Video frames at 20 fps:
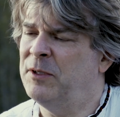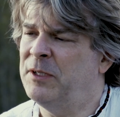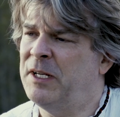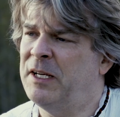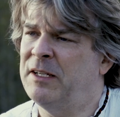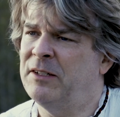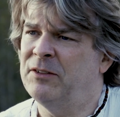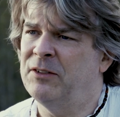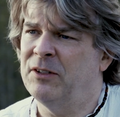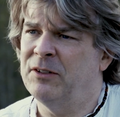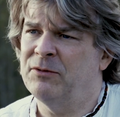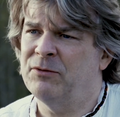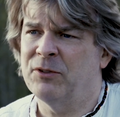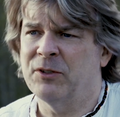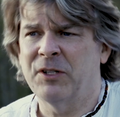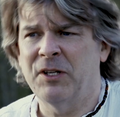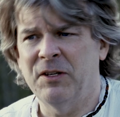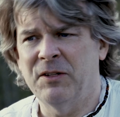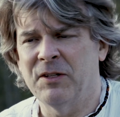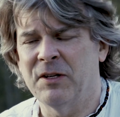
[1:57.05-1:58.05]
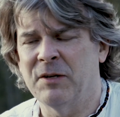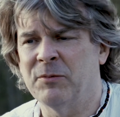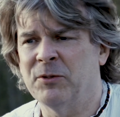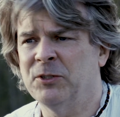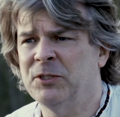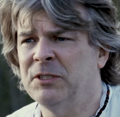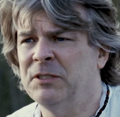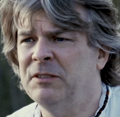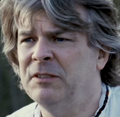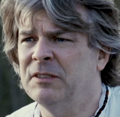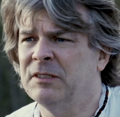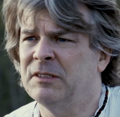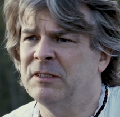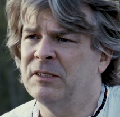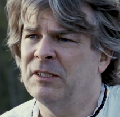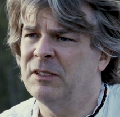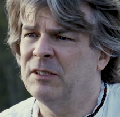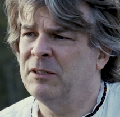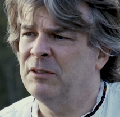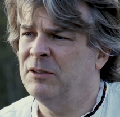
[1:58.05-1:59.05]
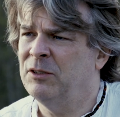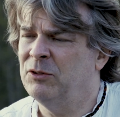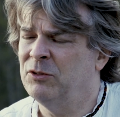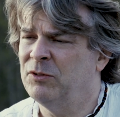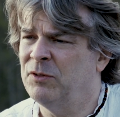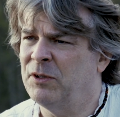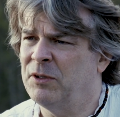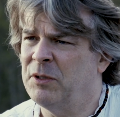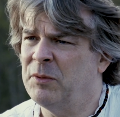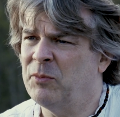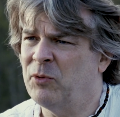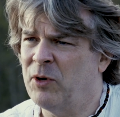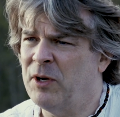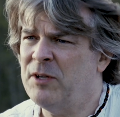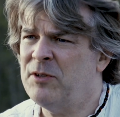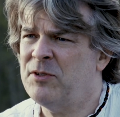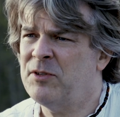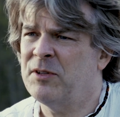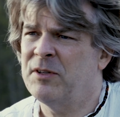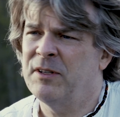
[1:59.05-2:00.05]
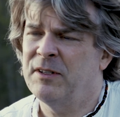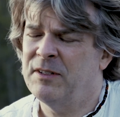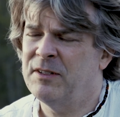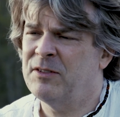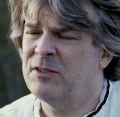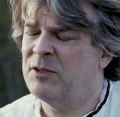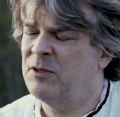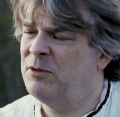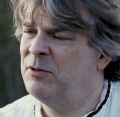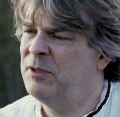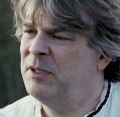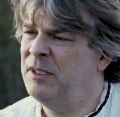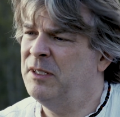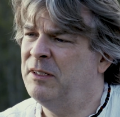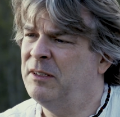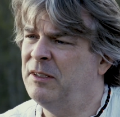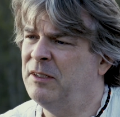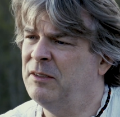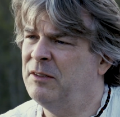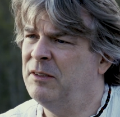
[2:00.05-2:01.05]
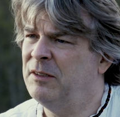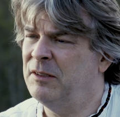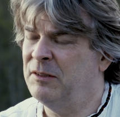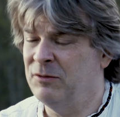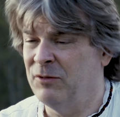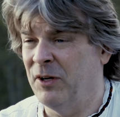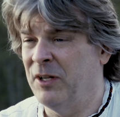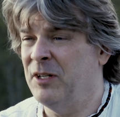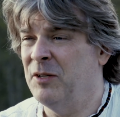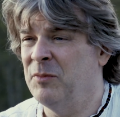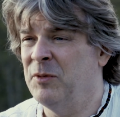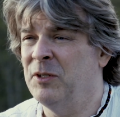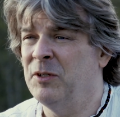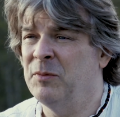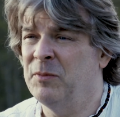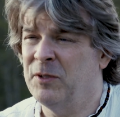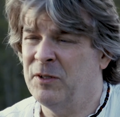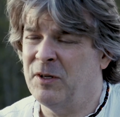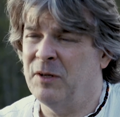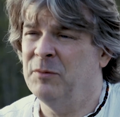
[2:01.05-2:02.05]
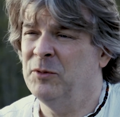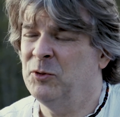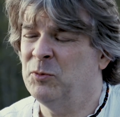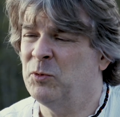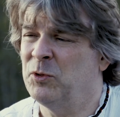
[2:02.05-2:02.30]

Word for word: what I had done for Keith Emerson, and uh, he was very impressed. And so he had uh, invited me to become his